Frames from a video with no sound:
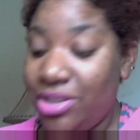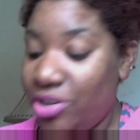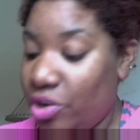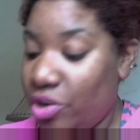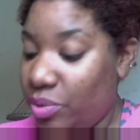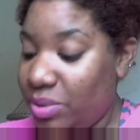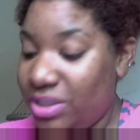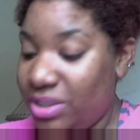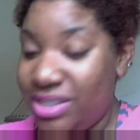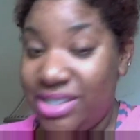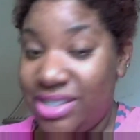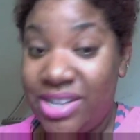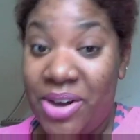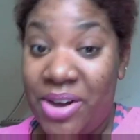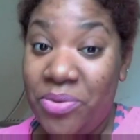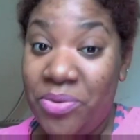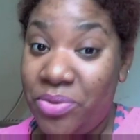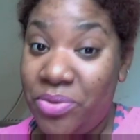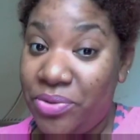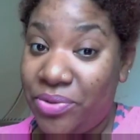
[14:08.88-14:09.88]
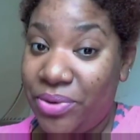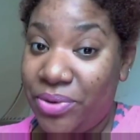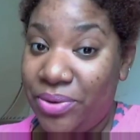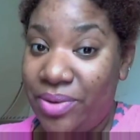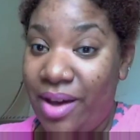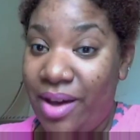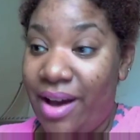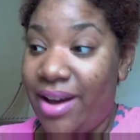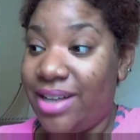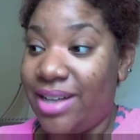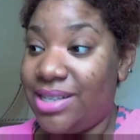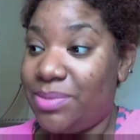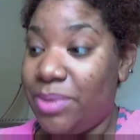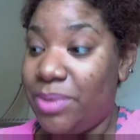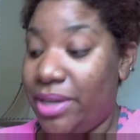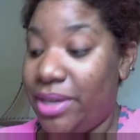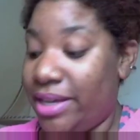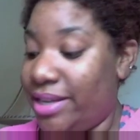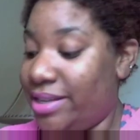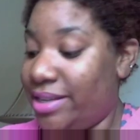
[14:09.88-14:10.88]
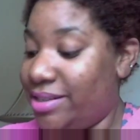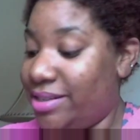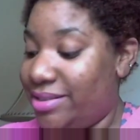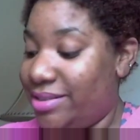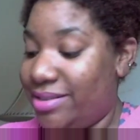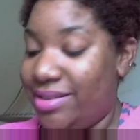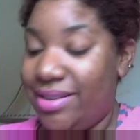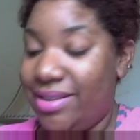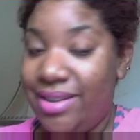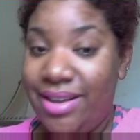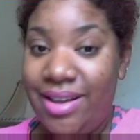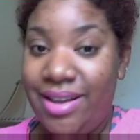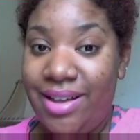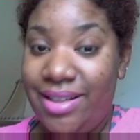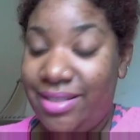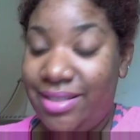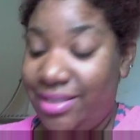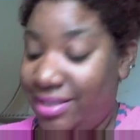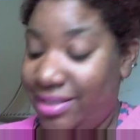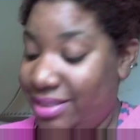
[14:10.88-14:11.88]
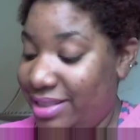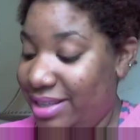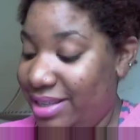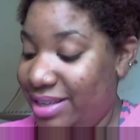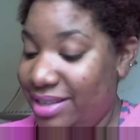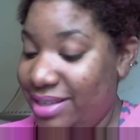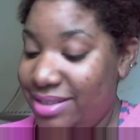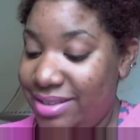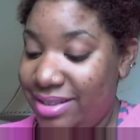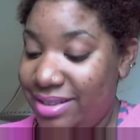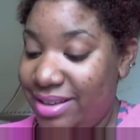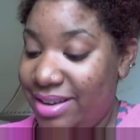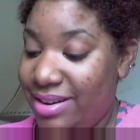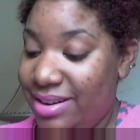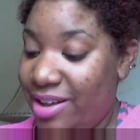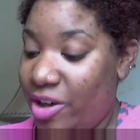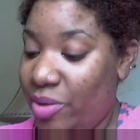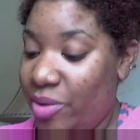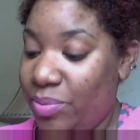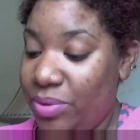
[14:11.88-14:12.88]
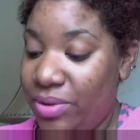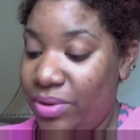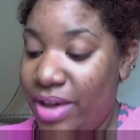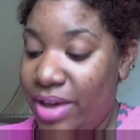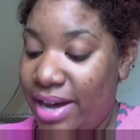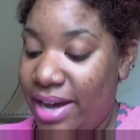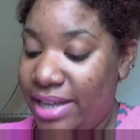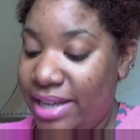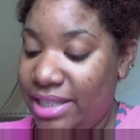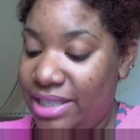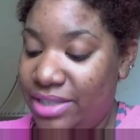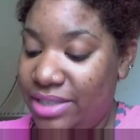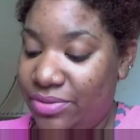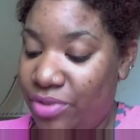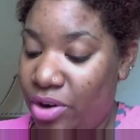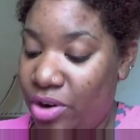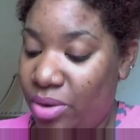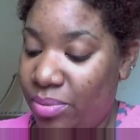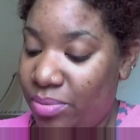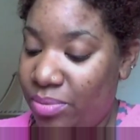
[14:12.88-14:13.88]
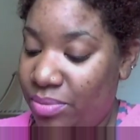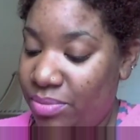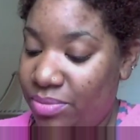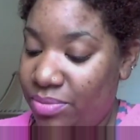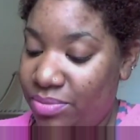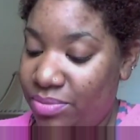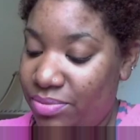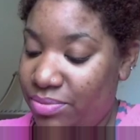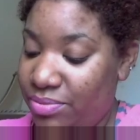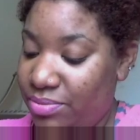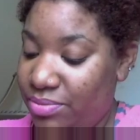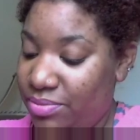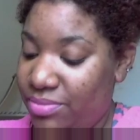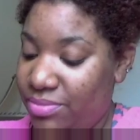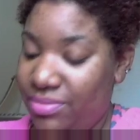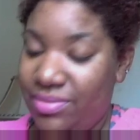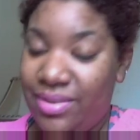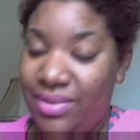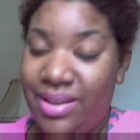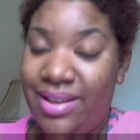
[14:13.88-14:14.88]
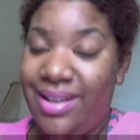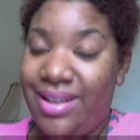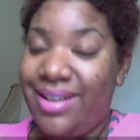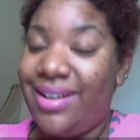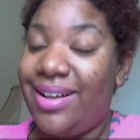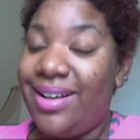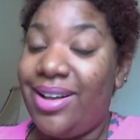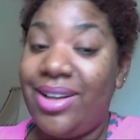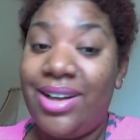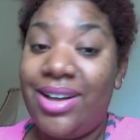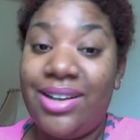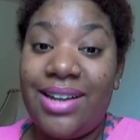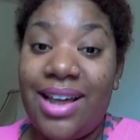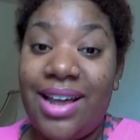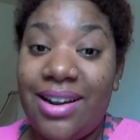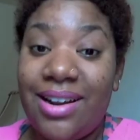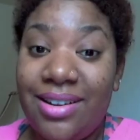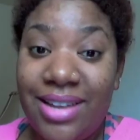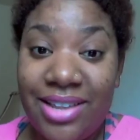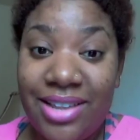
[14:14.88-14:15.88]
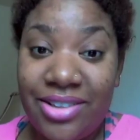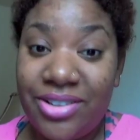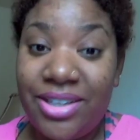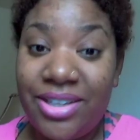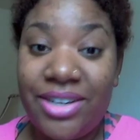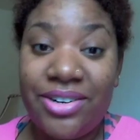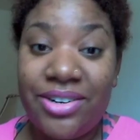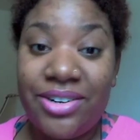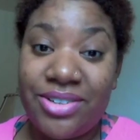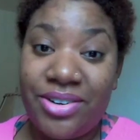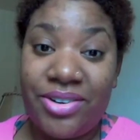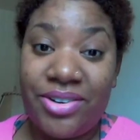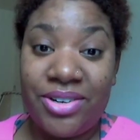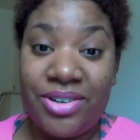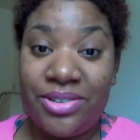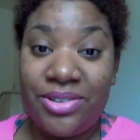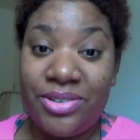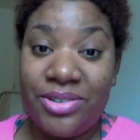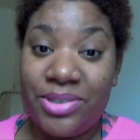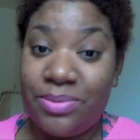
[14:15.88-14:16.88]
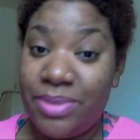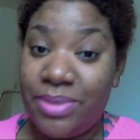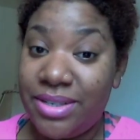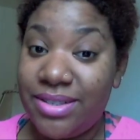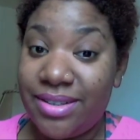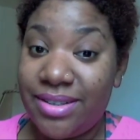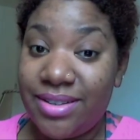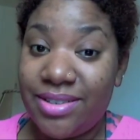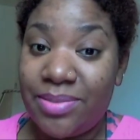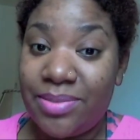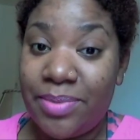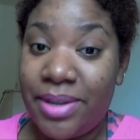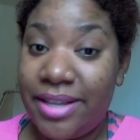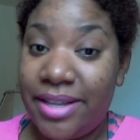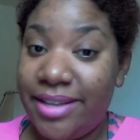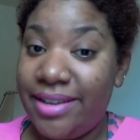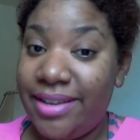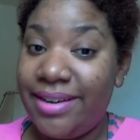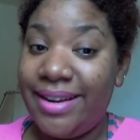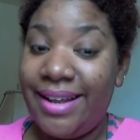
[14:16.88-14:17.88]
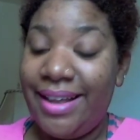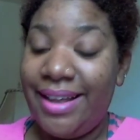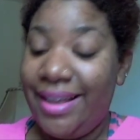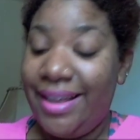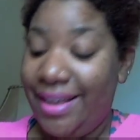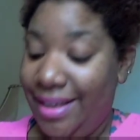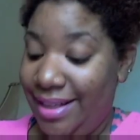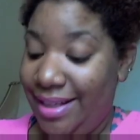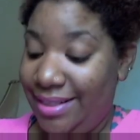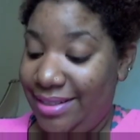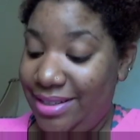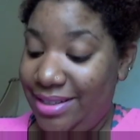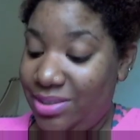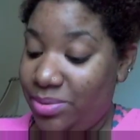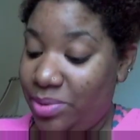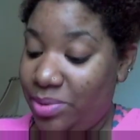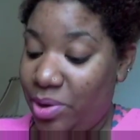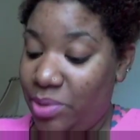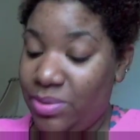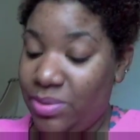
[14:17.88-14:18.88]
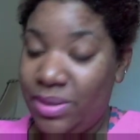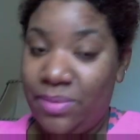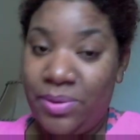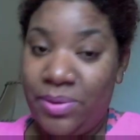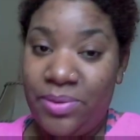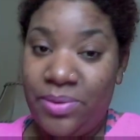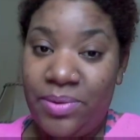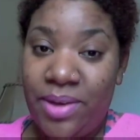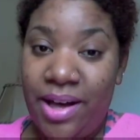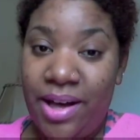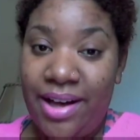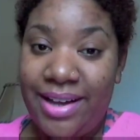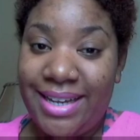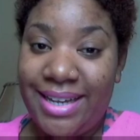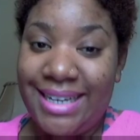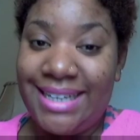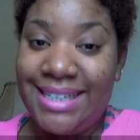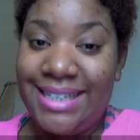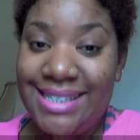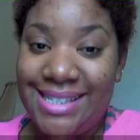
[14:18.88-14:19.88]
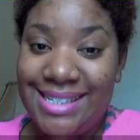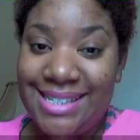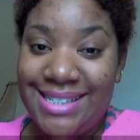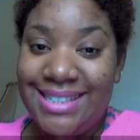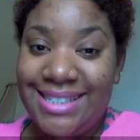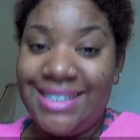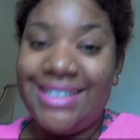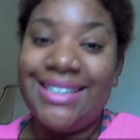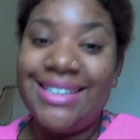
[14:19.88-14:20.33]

hope this is helpful for you guys, because this can help you guys from a lot of leather cleaners are going to lose business, but this will help some of you guys to